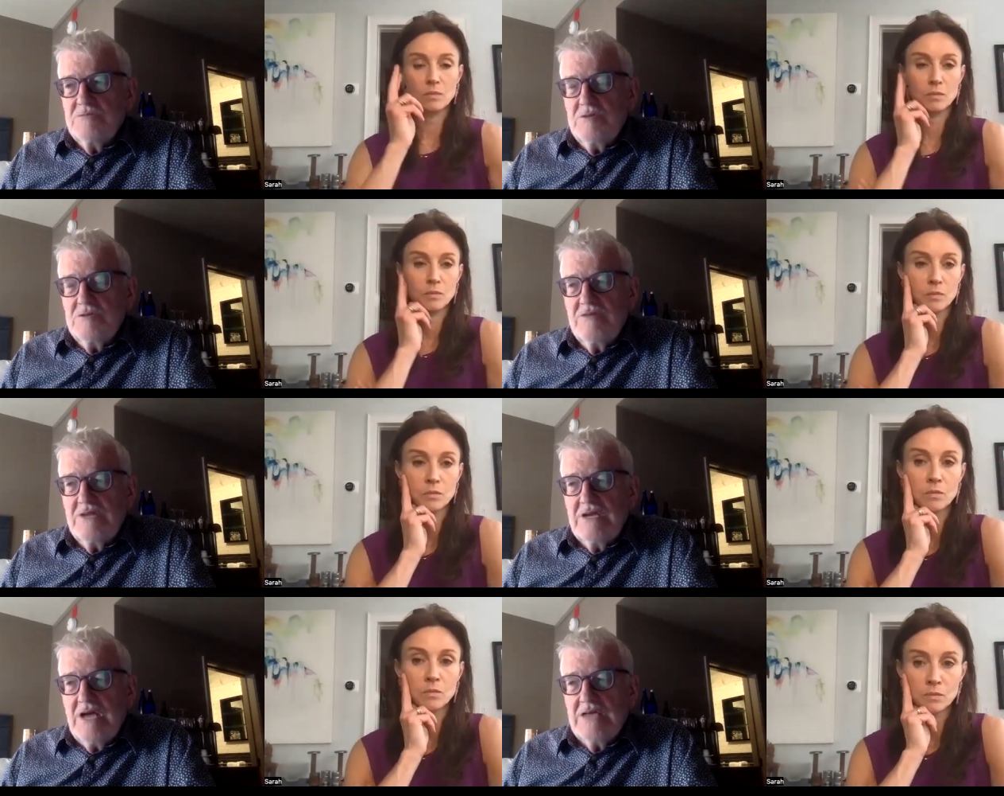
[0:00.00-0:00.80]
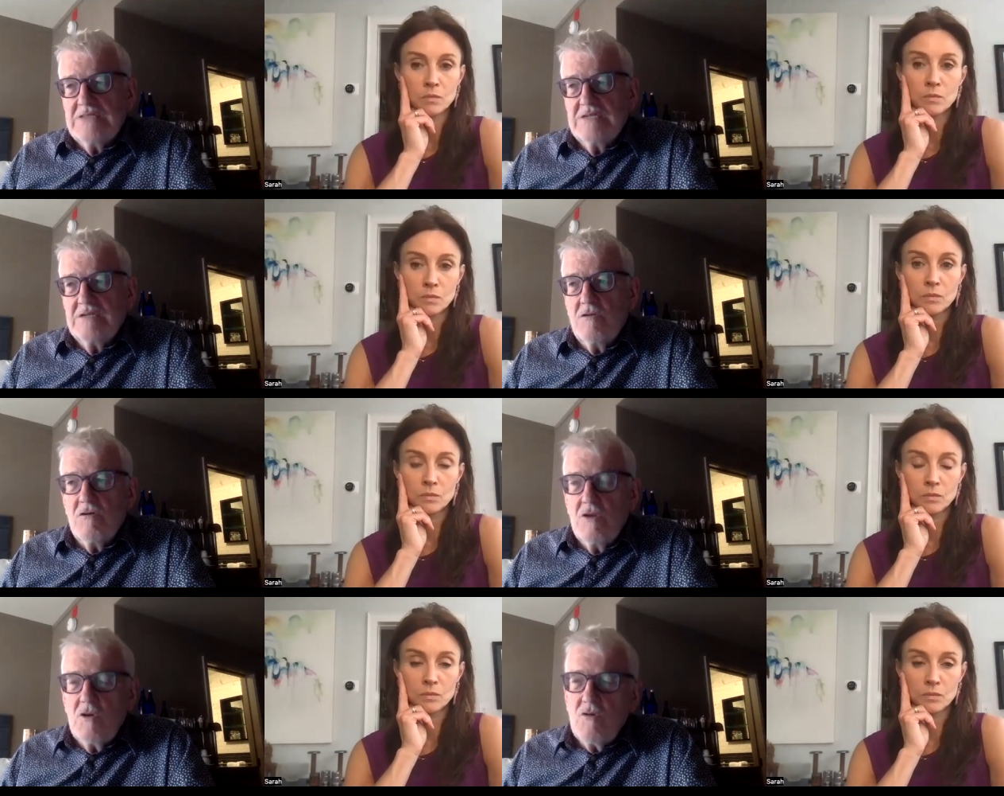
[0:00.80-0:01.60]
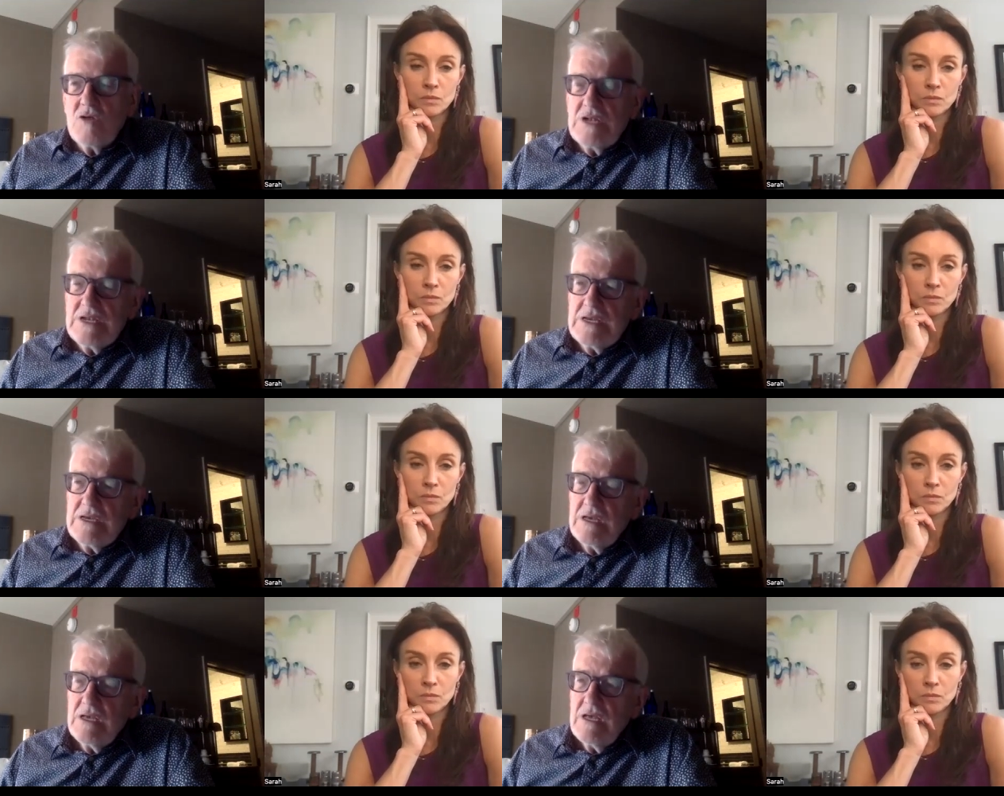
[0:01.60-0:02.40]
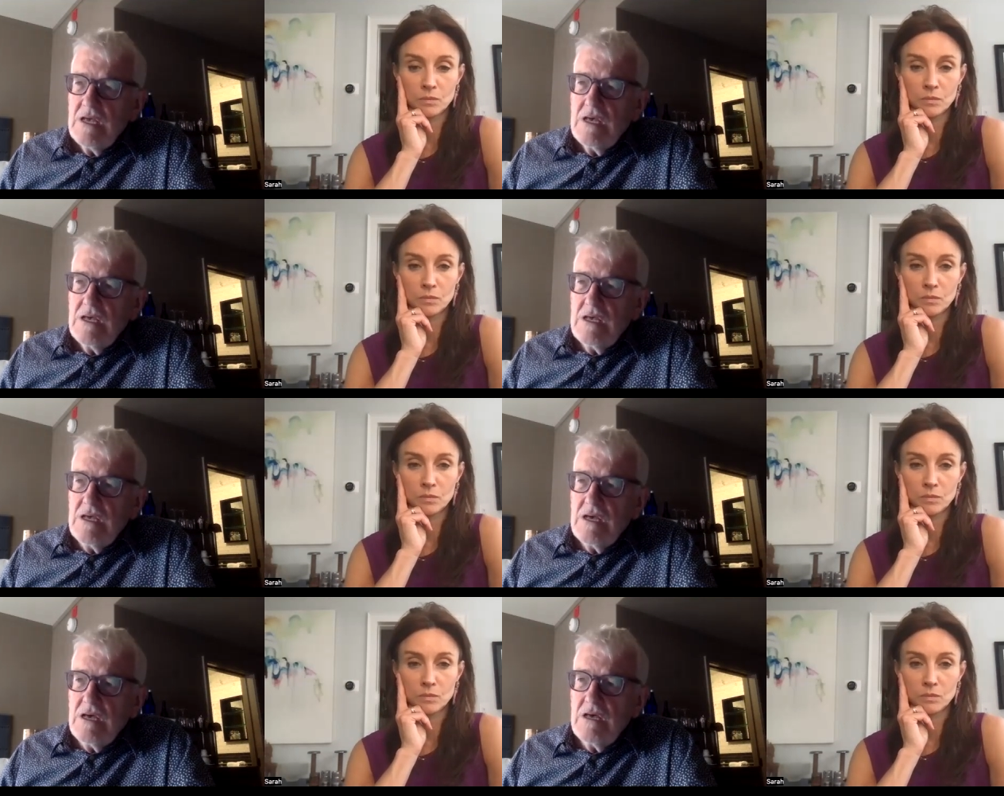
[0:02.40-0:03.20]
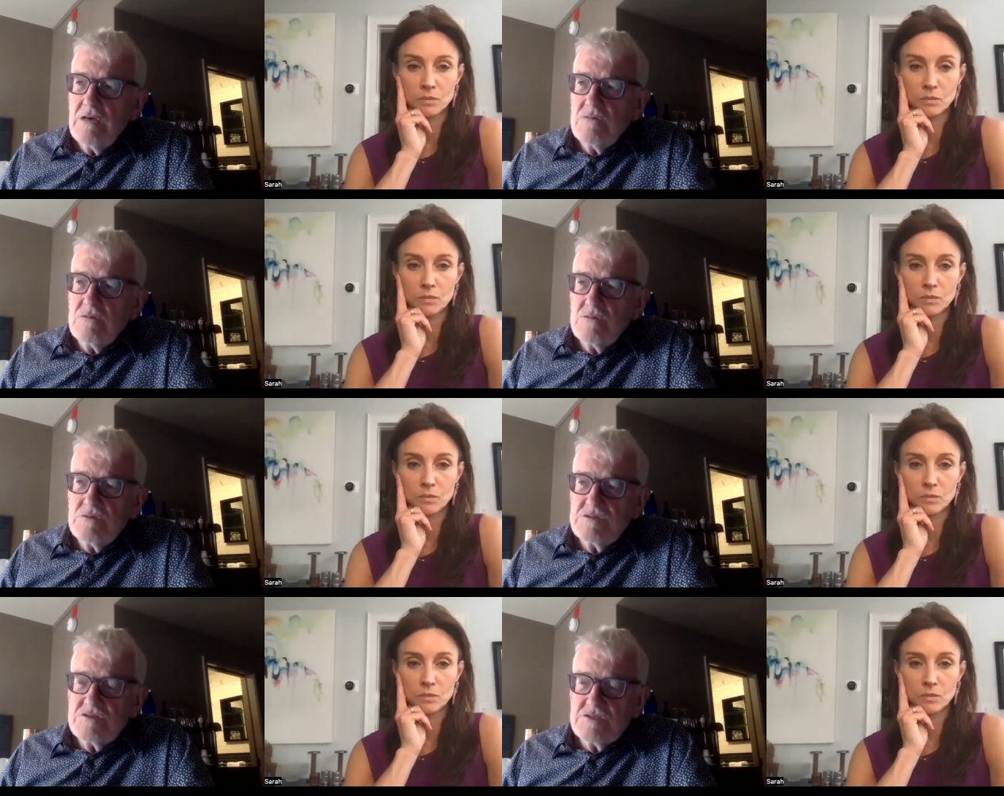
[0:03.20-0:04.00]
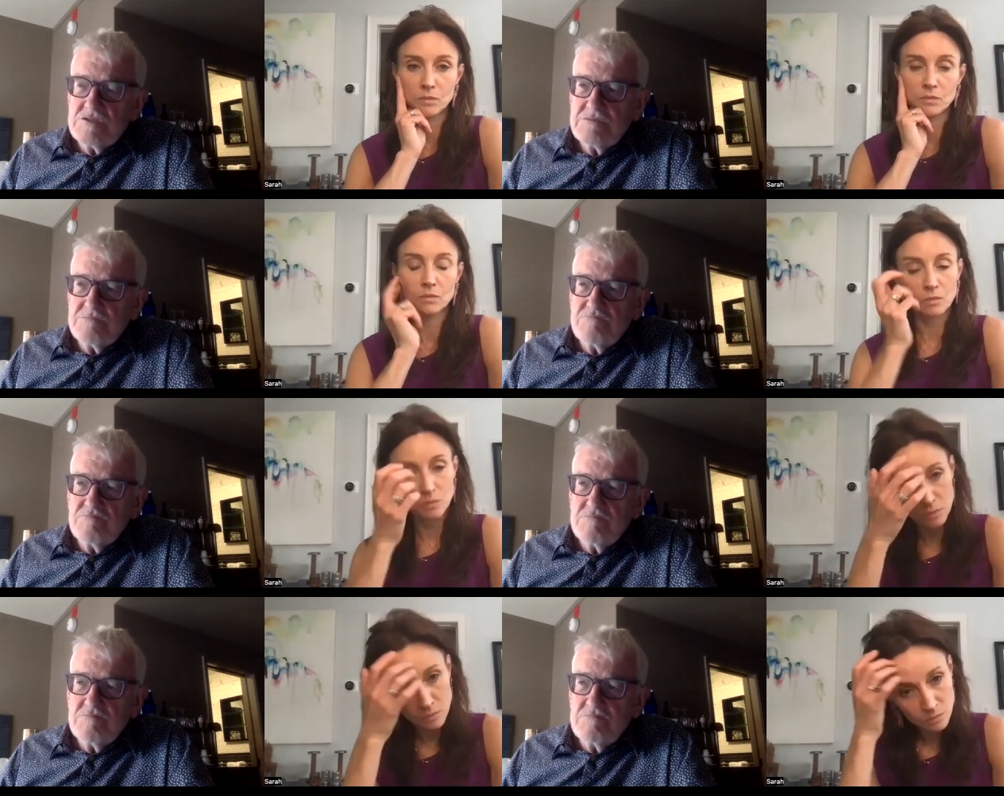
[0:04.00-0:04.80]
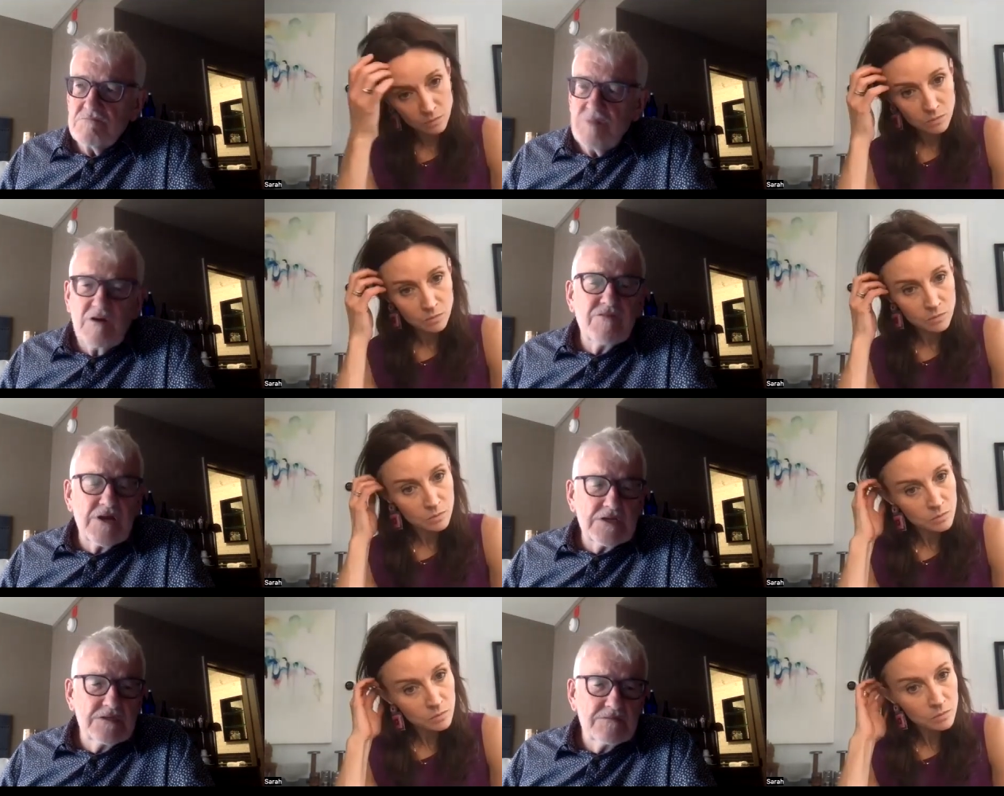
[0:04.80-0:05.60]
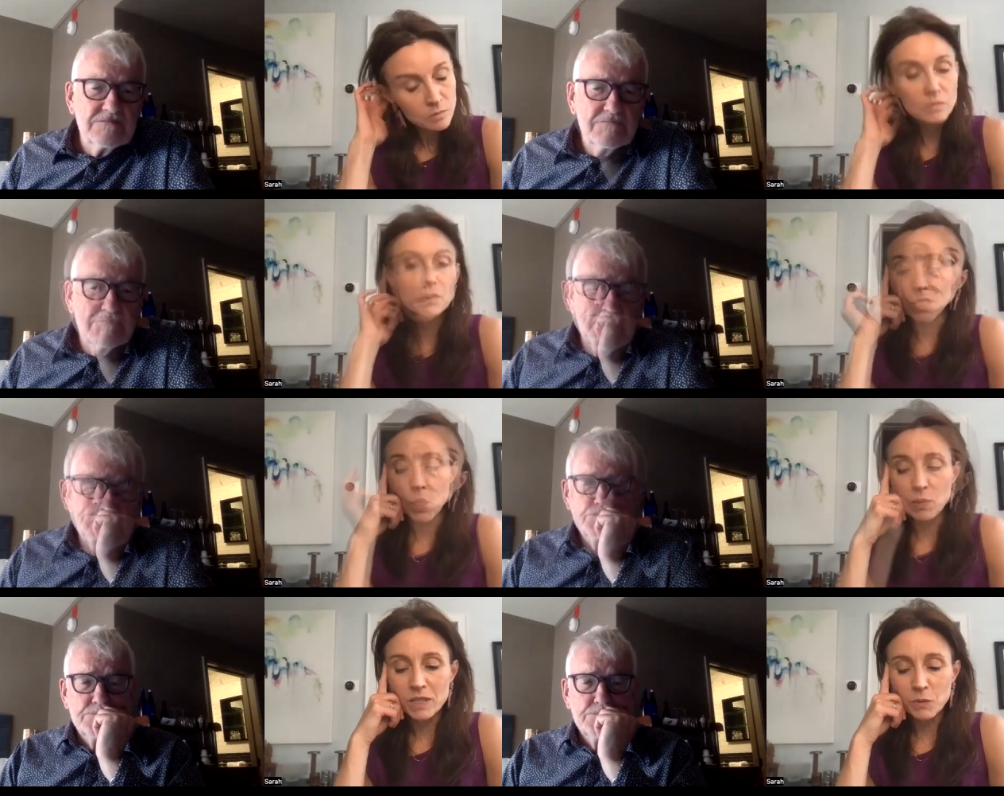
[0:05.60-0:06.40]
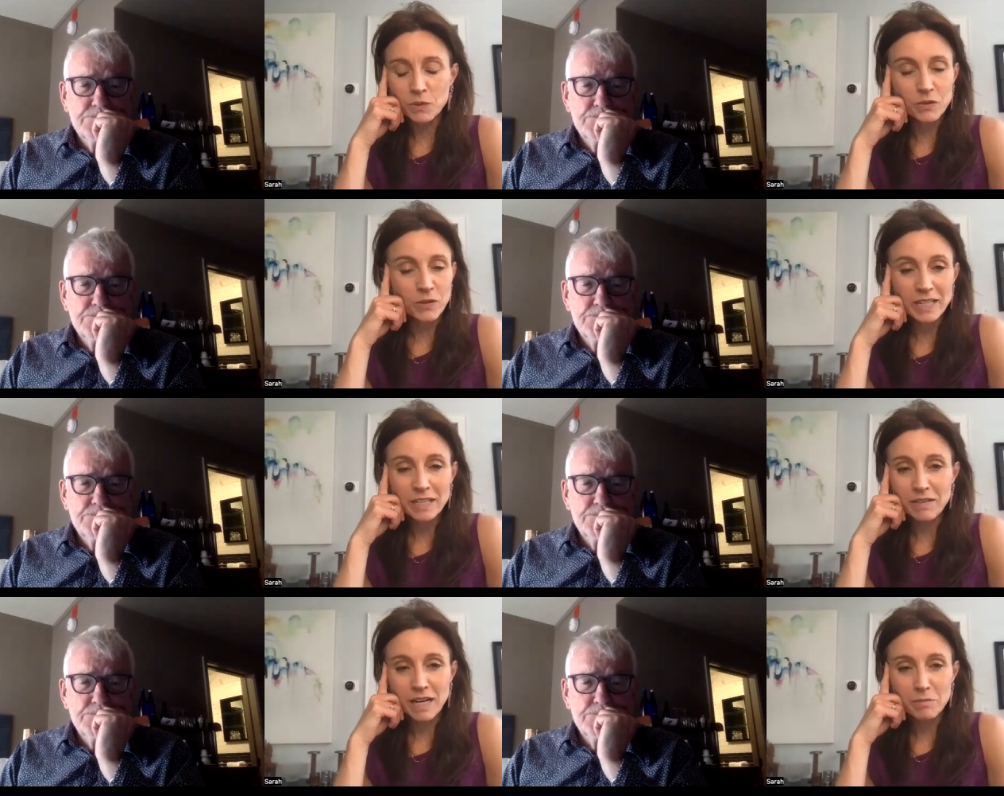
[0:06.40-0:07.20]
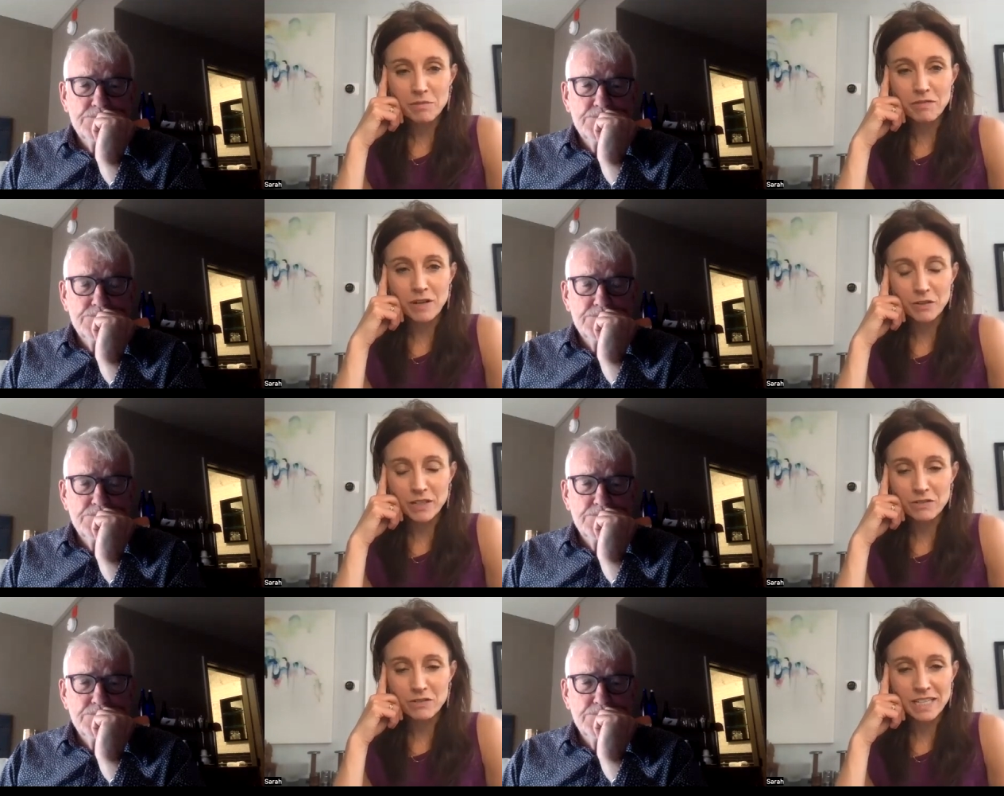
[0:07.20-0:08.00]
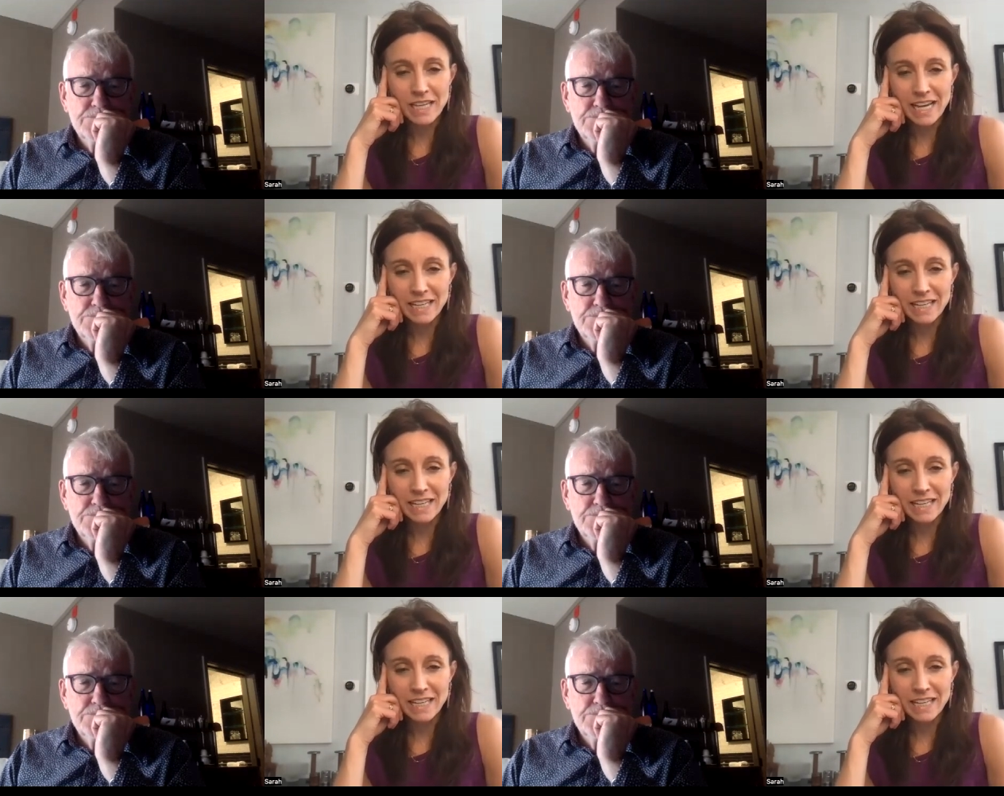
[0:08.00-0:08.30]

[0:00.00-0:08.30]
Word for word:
Speaker 1: beautifully cast. And Laura, Laura Linney uh, was just perfect.
Speaker 2: So were there, were there any um, fun or interesting